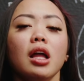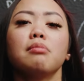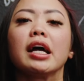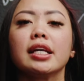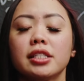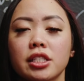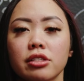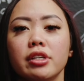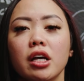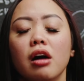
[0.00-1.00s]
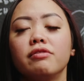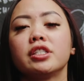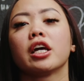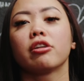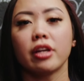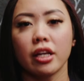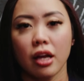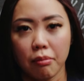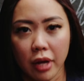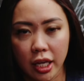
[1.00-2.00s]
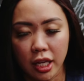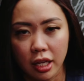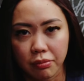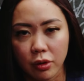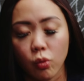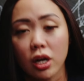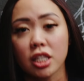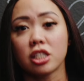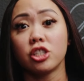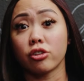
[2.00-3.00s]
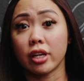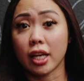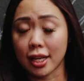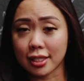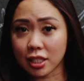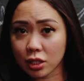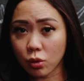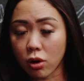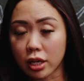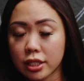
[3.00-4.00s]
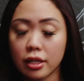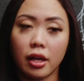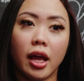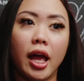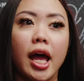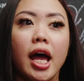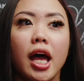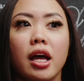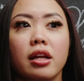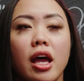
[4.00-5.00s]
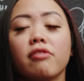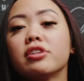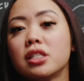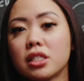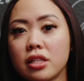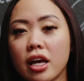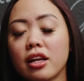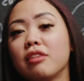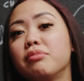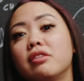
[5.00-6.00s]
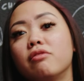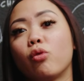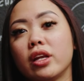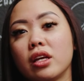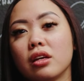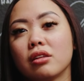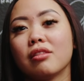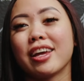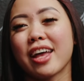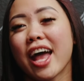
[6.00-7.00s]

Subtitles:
my history of tearing my hip was during a squat. And ever since then, I've been avoiding like